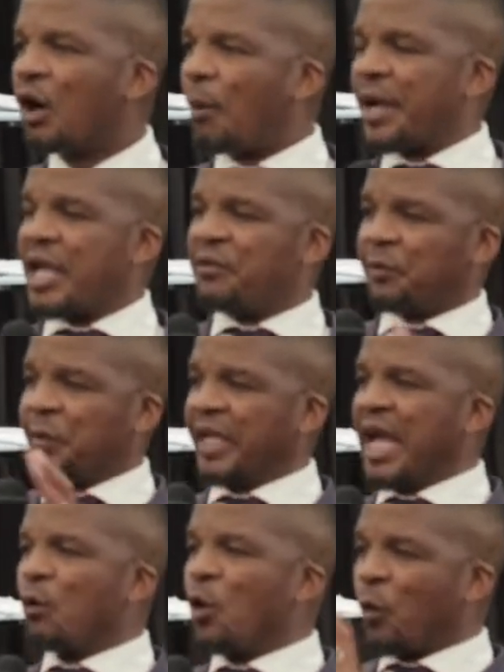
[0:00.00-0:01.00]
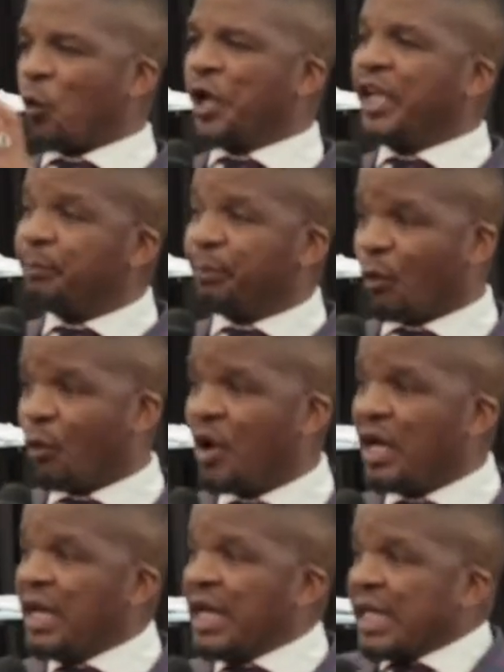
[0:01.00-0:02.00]
Obana if ibingeya ku Hebrew,
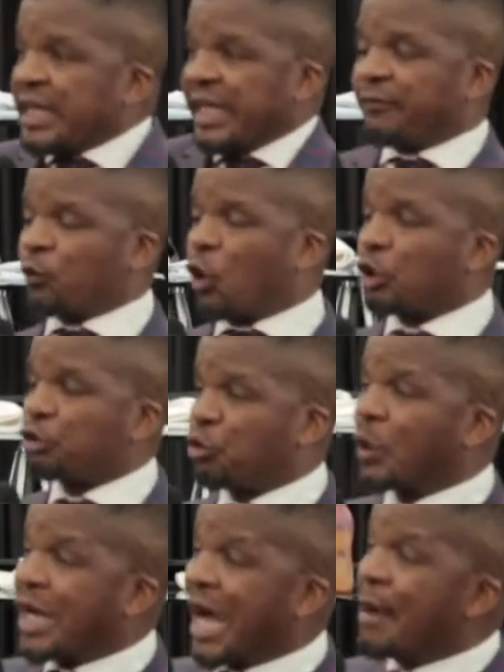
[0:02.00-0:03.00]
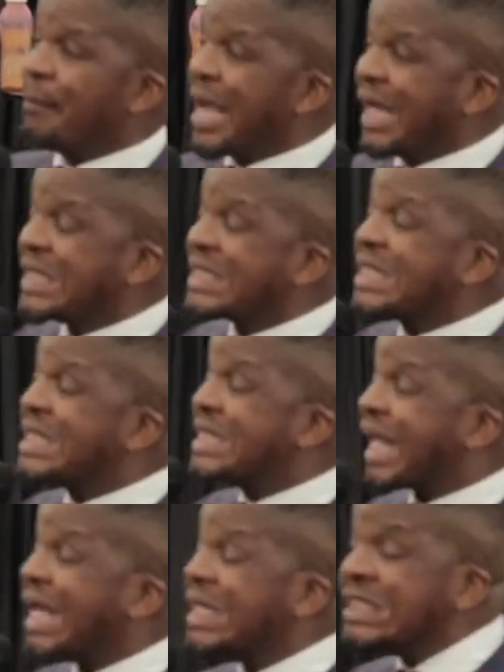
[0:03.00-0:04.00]
they've got to come and
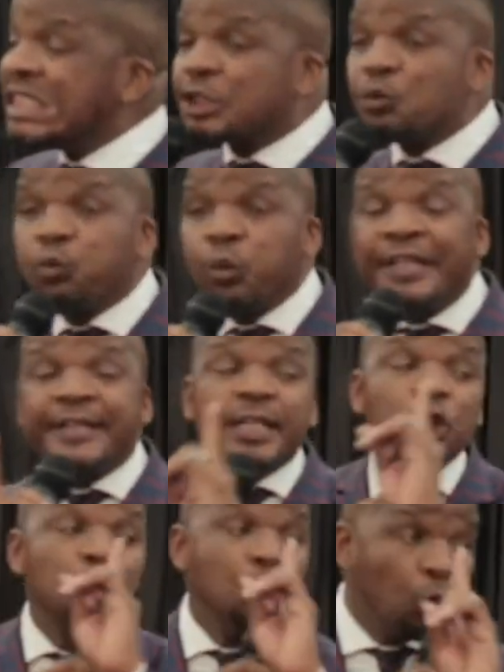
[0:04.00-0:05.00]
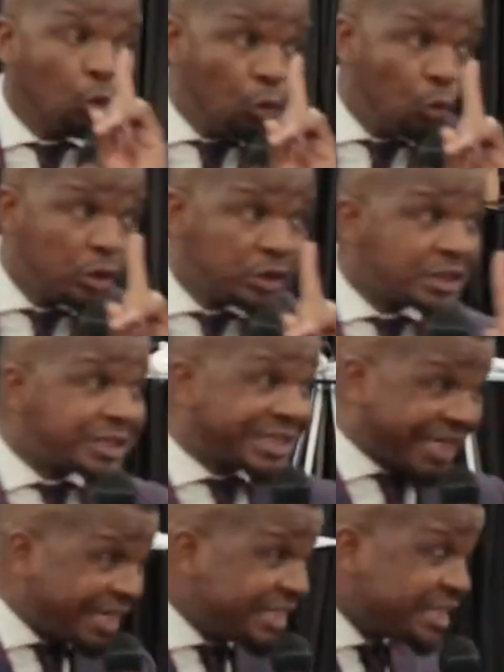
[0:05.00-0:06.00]
stand with you.
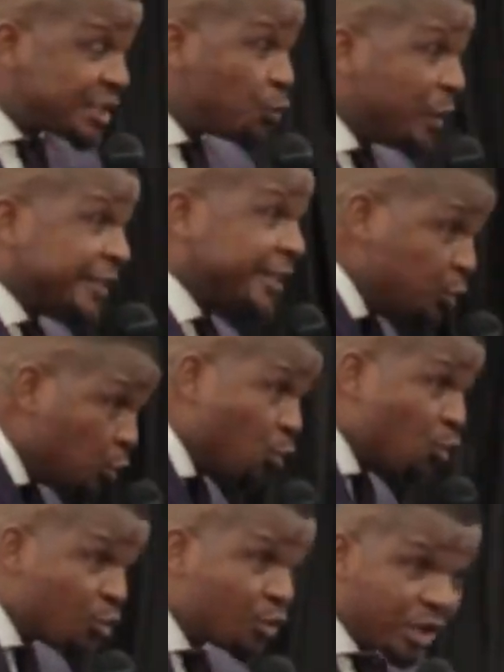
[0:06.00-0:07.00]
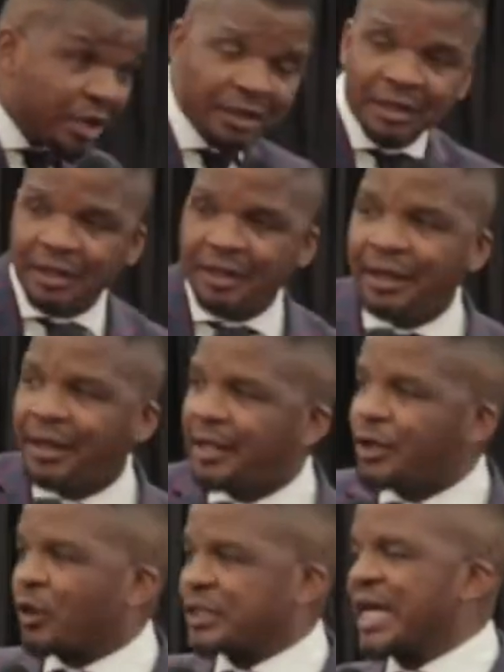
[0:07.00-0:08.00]
Stand with you.
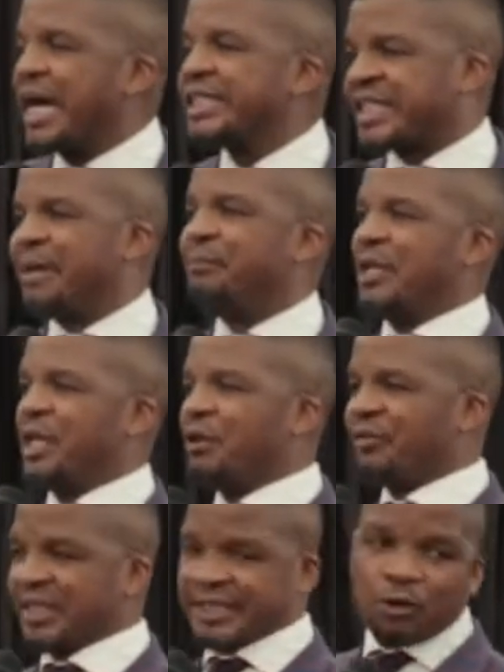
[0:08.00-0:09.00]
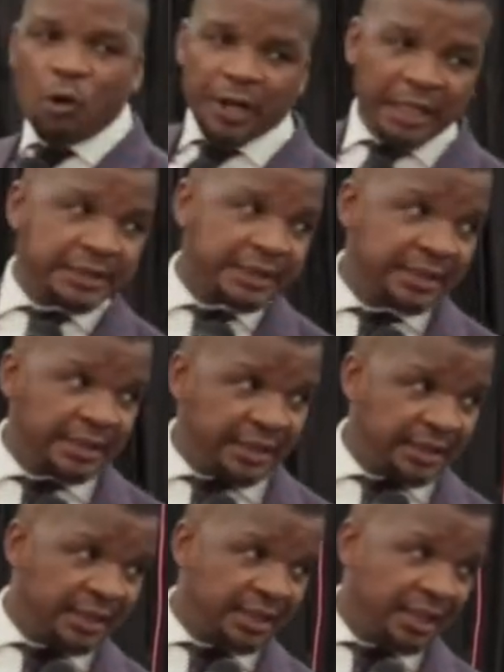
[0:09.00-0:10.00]
No singayijambi leyo verse ikhona ngithi.
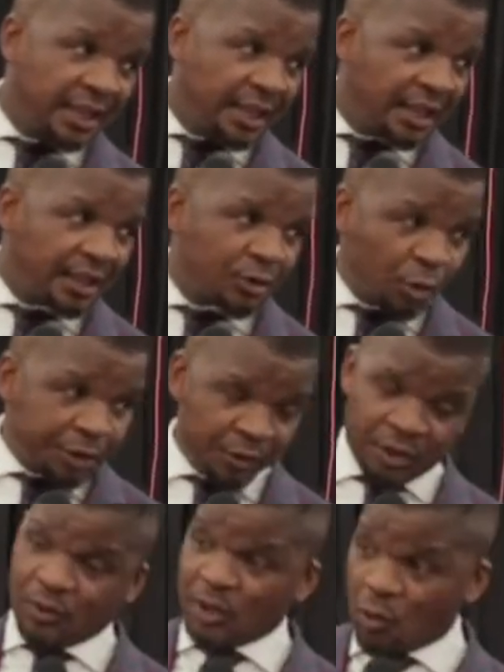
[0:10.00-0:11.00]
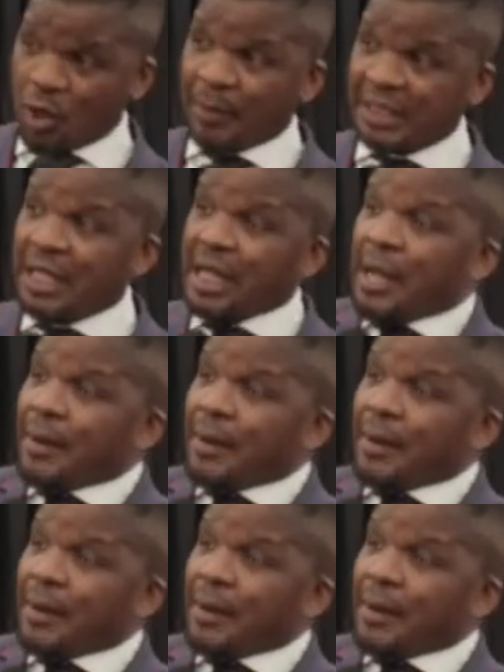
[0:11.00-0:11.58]
Kusho ukuthi ikhona abantu.